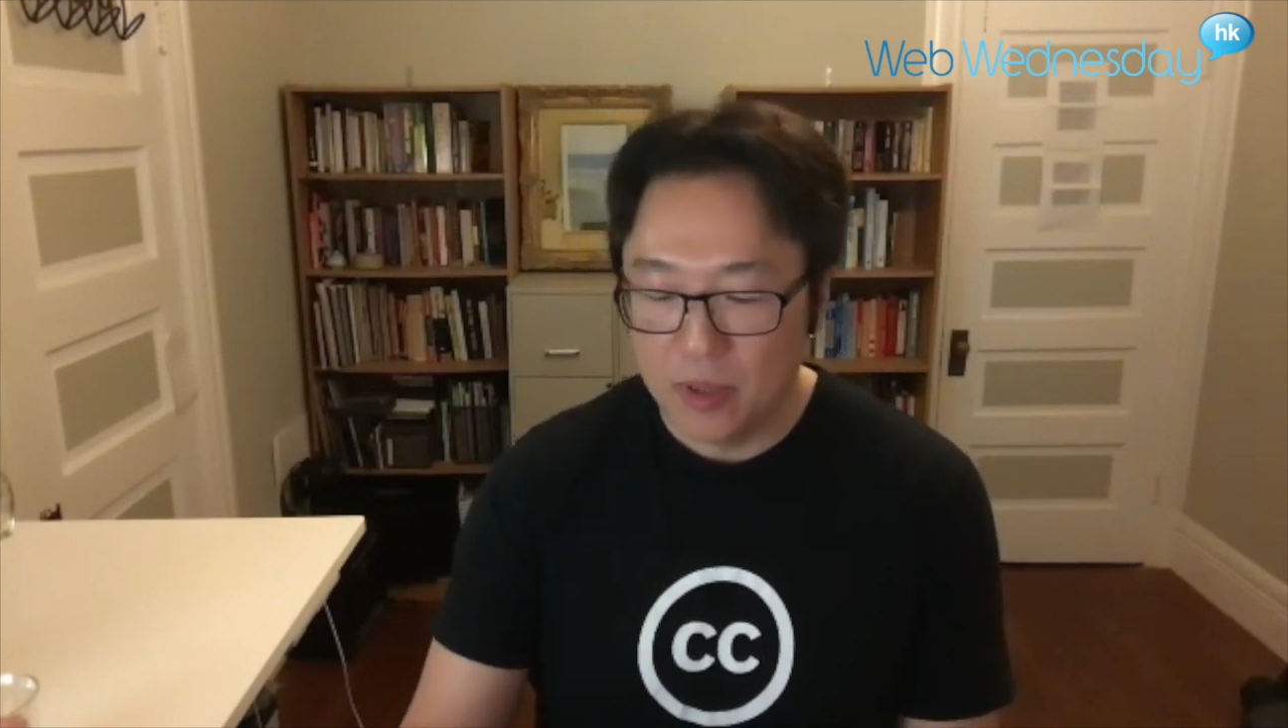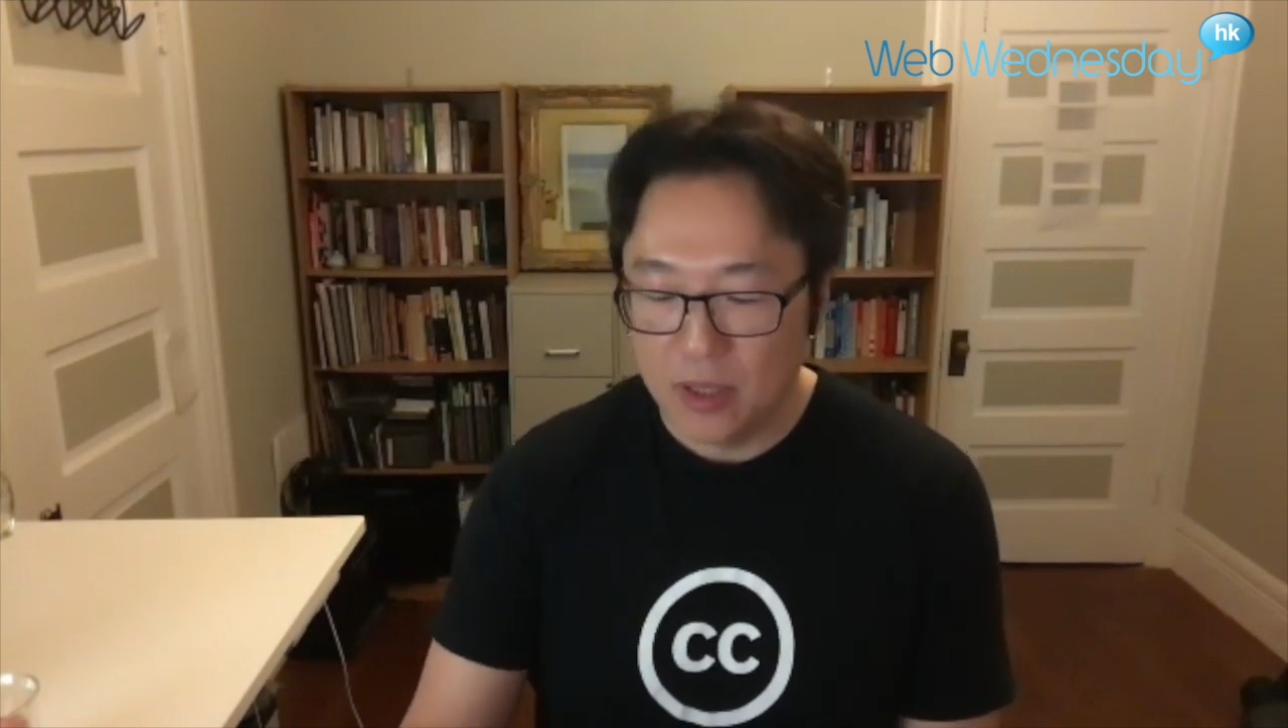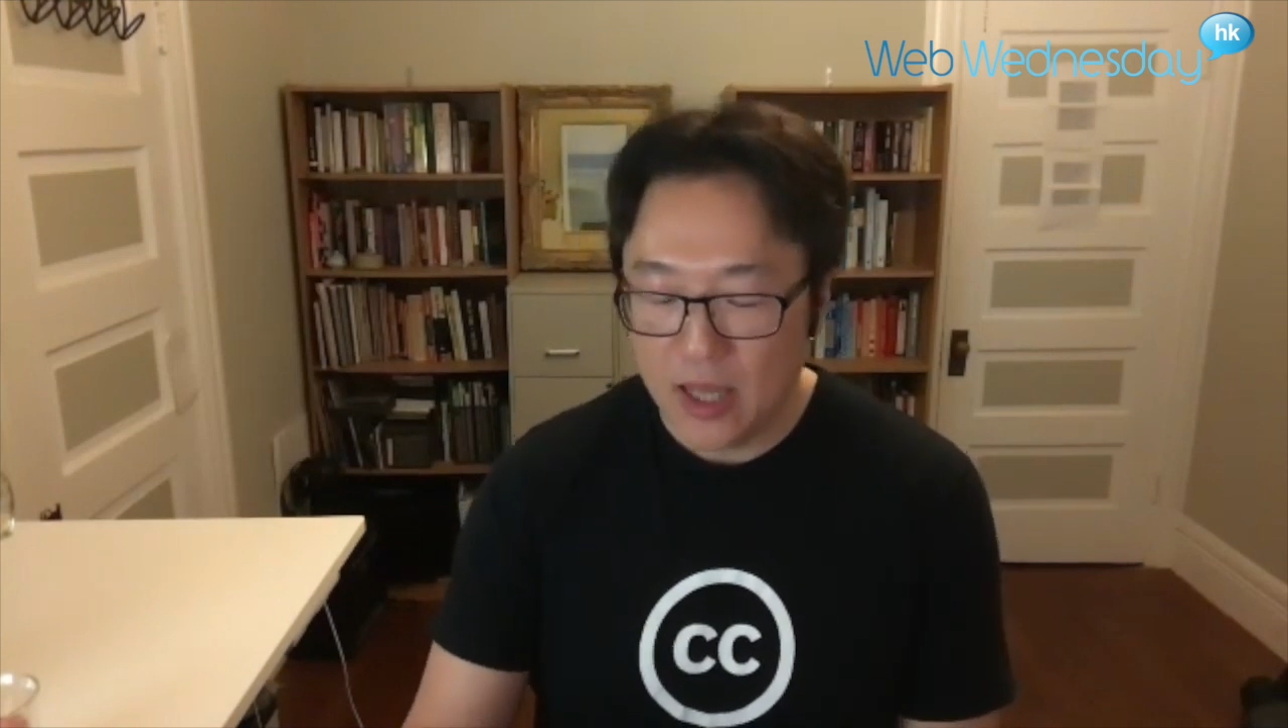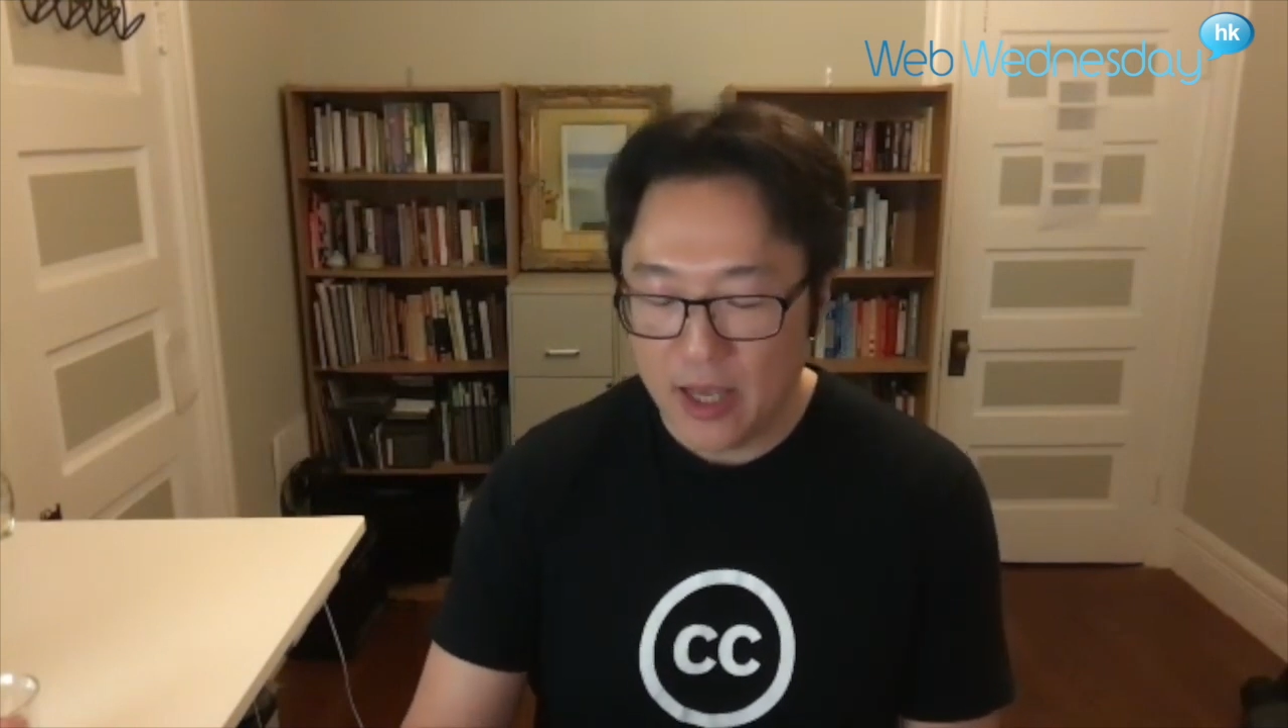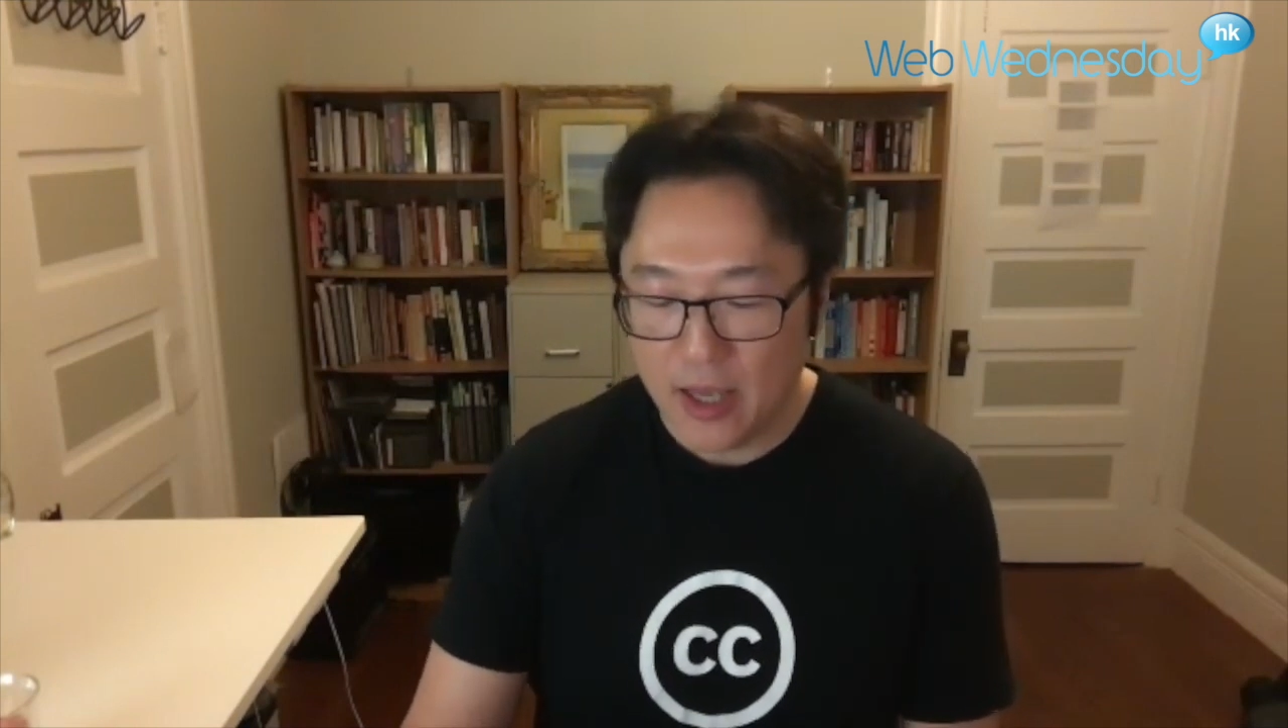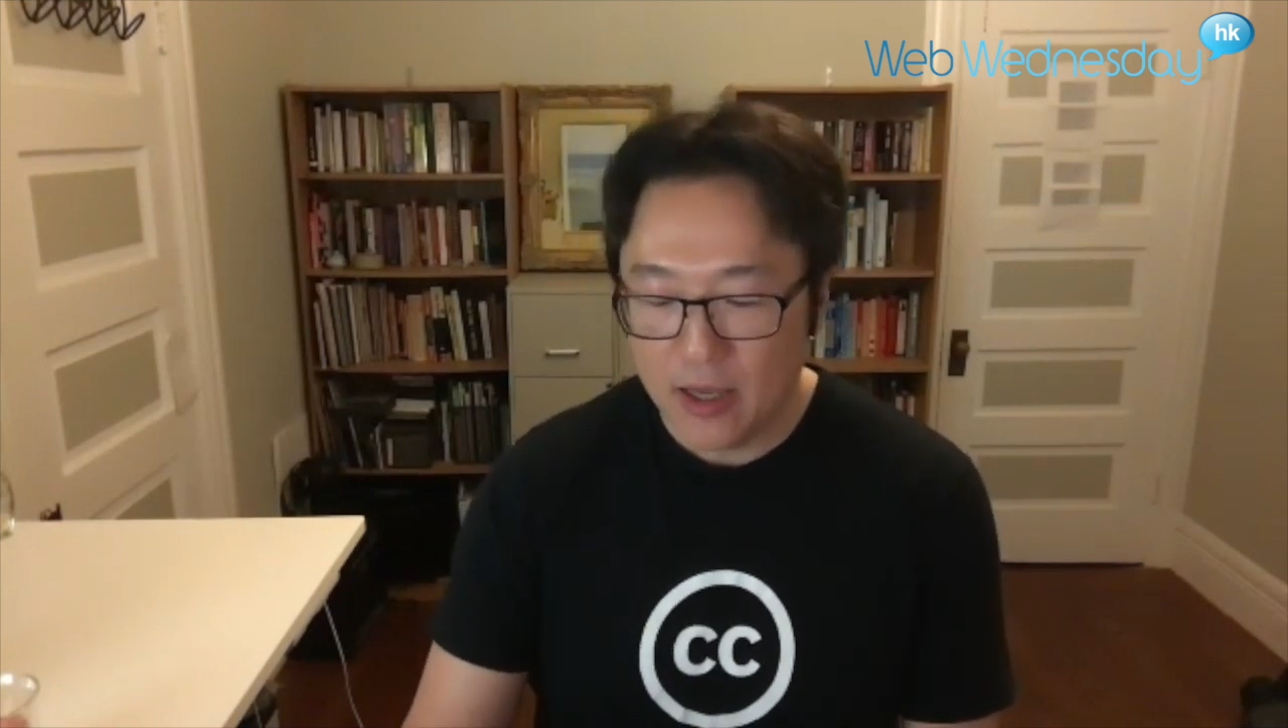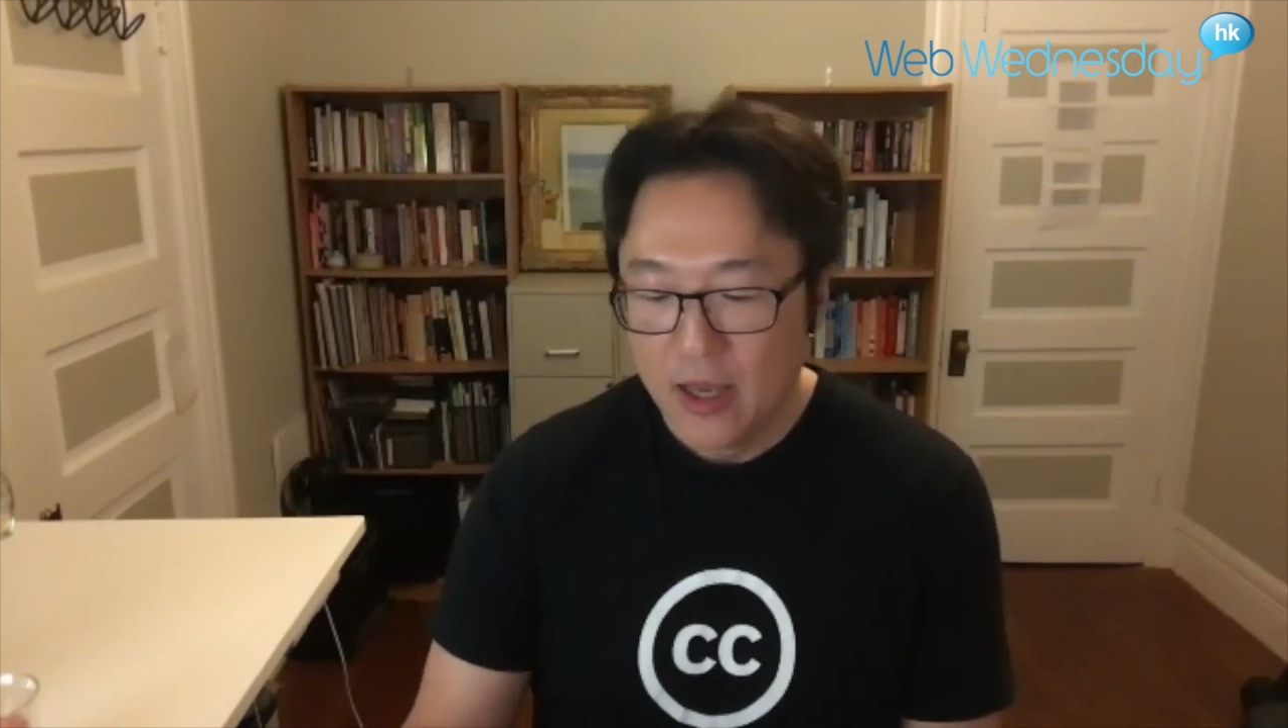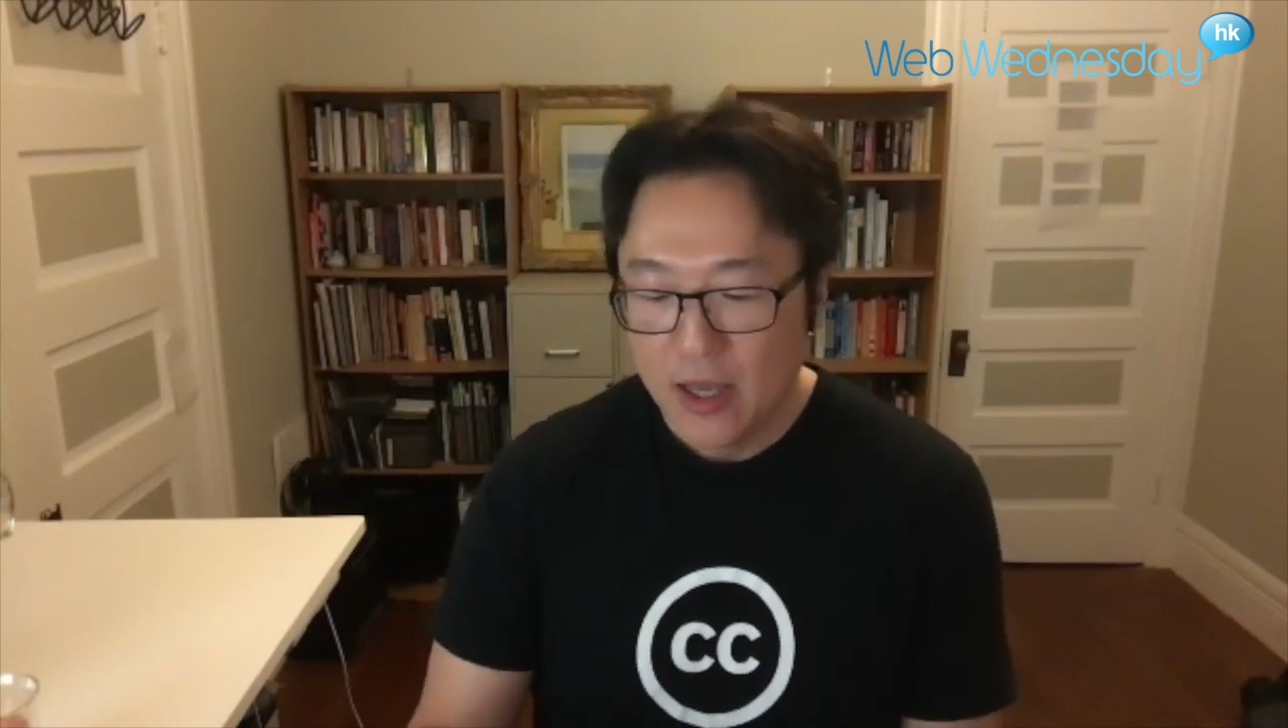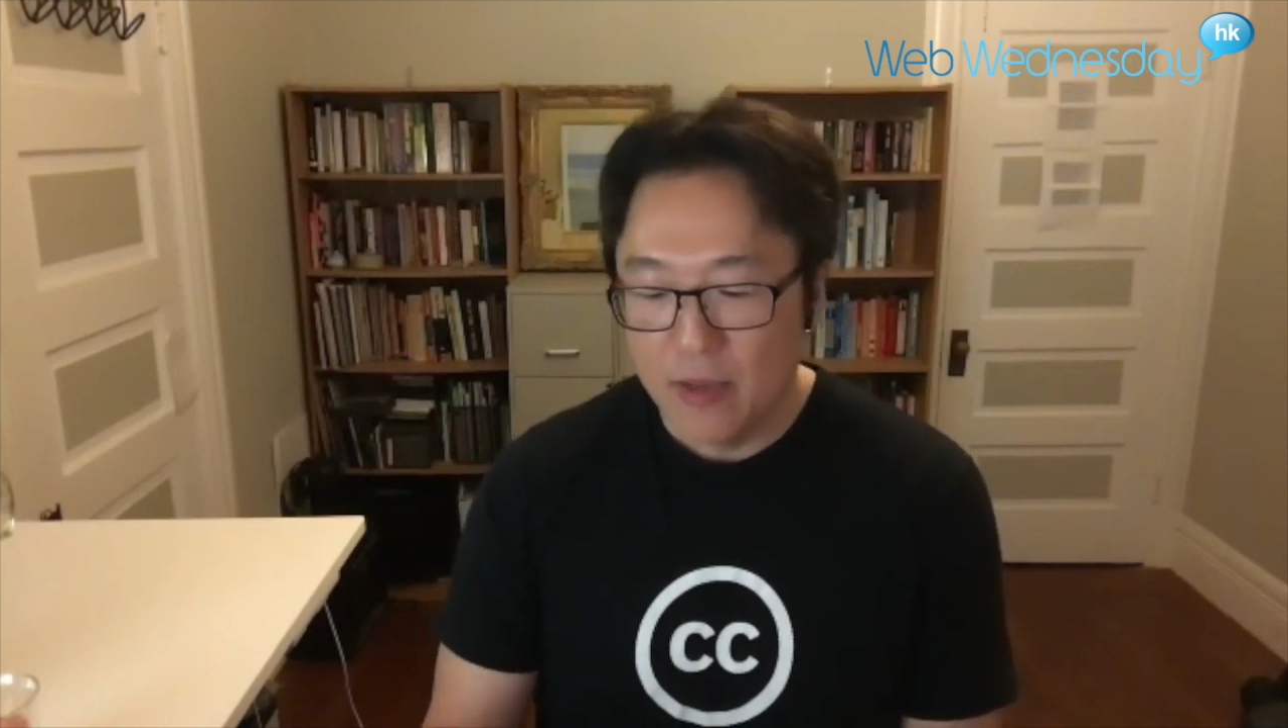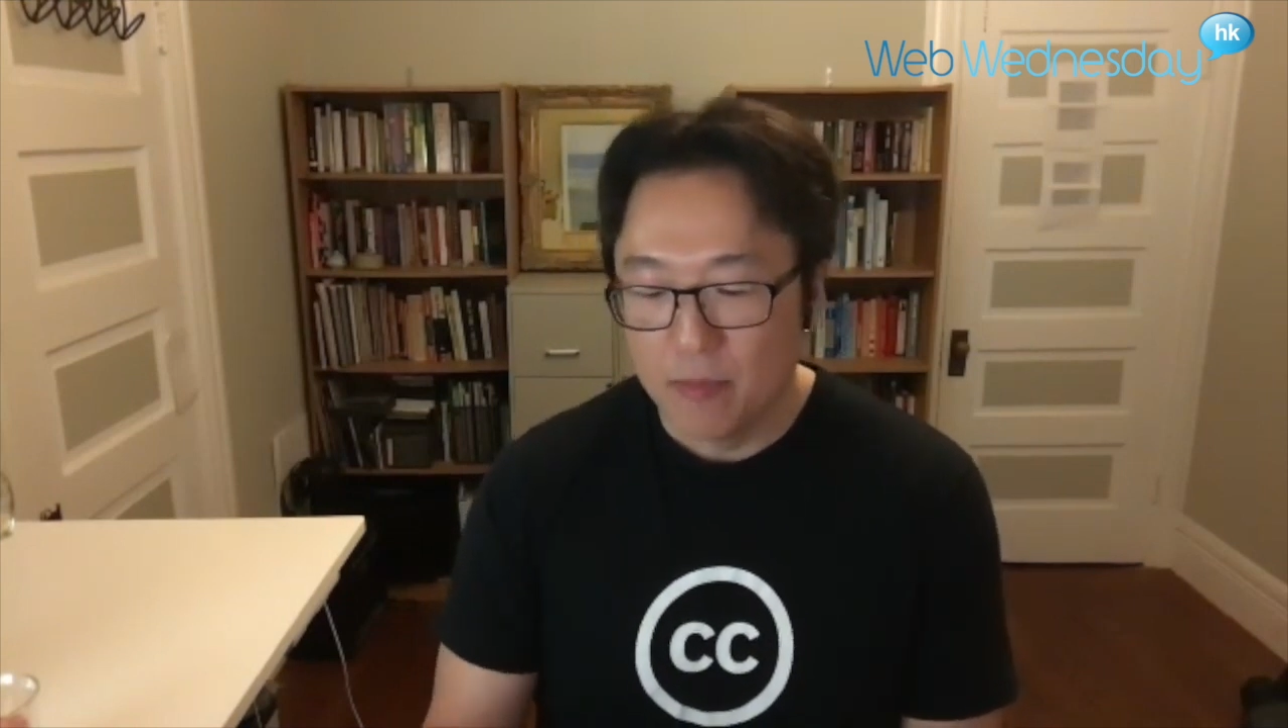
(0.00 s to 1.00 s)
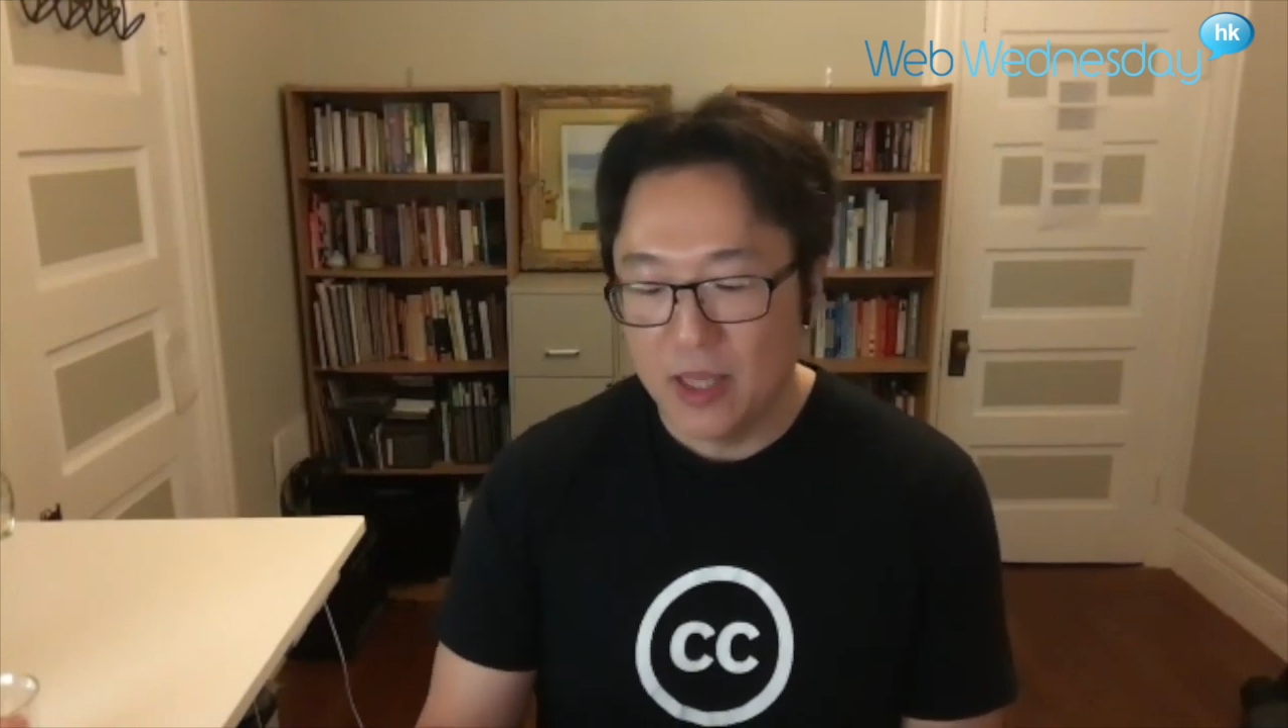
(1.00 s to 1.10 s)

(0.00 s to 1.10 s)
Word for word: play in